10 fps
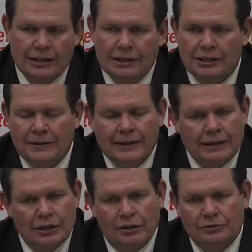uh,
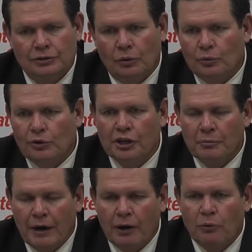you know, don't worry
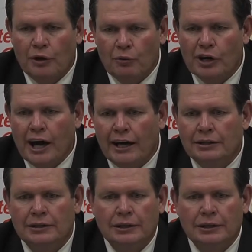about where we're at.